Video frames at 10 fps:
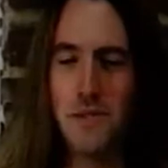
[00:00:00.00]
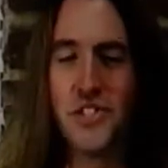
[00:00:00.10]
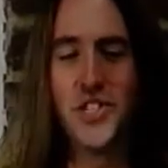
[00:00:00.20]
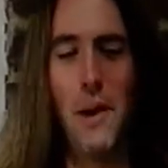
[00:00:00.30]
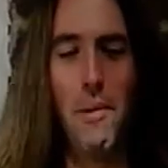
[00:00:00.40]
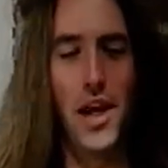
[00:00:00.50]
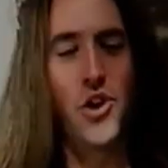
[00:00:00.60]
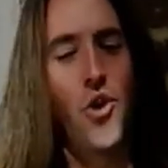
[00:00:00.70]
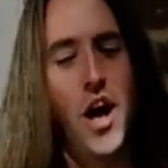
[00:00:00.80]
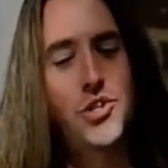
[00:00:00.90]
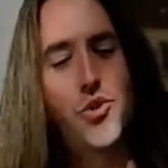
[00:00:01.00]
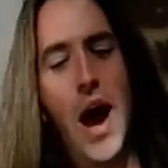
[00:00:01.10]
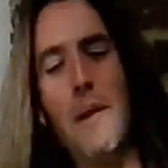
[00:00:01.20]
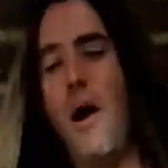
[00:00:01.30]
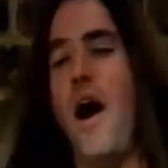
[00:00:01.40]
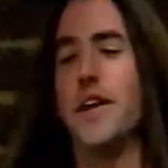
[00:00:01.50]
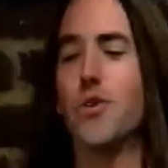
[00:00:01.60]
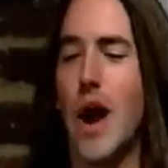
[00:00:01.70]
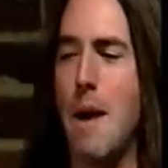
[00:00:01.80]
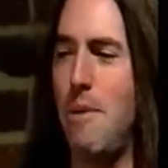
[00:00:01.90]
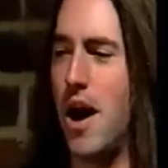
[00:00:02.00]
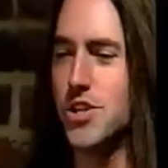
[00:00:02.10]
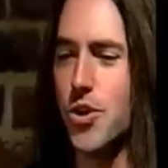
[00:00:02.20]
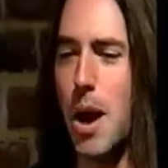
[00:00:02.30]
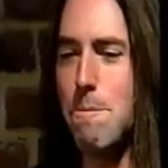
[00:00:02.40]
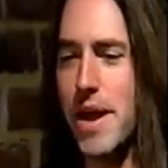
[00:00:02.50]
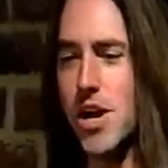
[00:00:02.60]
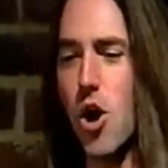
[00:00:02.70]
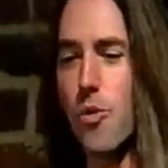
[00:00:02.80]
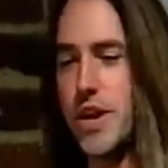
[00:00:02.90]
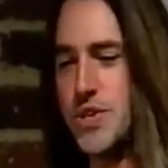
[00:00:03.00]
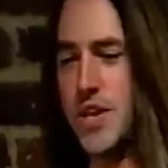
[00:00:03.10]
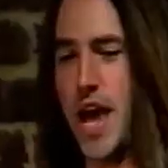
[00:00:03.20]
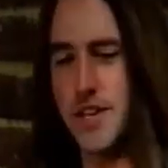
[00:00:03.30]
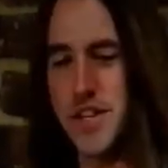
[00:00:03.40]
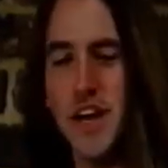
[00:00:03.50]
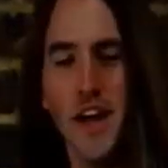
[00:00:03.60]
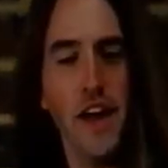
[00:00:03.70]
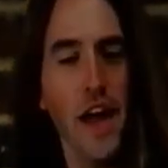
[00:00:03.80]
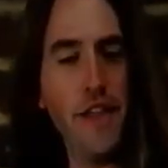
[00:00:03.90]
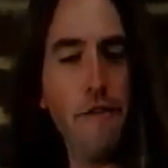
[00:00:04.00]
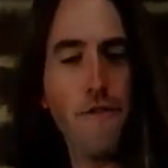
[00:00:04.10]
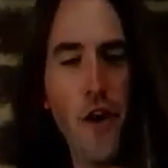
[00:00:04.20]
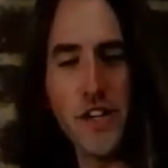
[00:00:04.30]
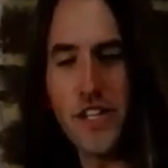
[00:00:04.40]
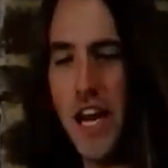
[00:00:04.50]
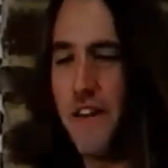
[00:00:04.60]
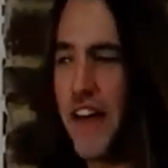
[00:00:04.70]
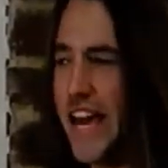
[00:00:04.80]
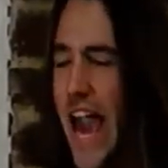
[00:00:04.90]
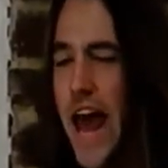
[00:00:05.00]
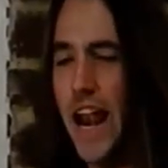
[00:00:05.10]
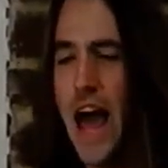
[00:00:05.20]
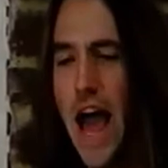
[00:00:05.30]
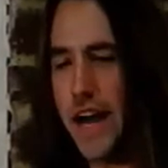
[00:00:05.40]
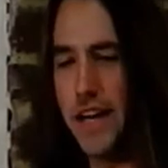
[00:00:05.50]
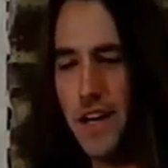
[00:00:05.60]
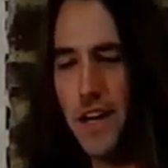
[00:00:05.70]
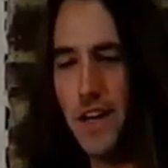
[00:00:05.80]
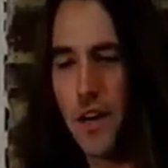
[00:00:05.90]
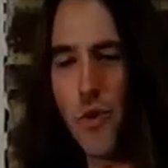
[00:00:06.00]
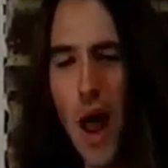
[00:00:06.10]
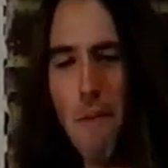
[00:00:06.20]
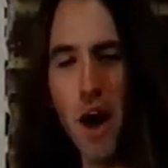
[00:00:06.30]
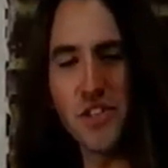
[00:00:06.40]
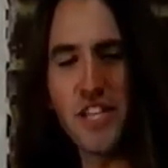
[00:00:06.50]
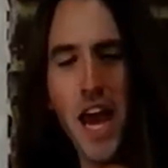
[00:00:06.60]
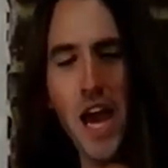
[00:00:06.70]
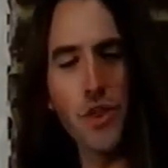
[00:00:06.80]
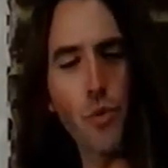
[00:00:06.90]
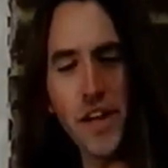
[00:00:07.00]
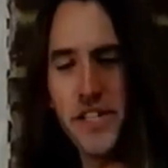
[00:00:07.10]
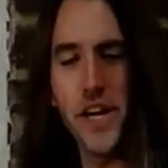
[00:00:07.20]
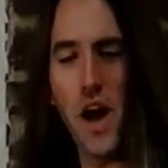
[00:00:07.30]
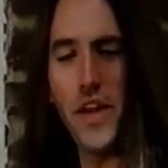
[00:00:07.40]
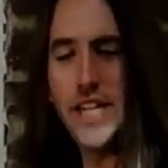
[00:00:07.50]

stumble across Grandma and Grandpa during a bingo recess in the front seat of the Cadillac? Grandma's teeth resting on the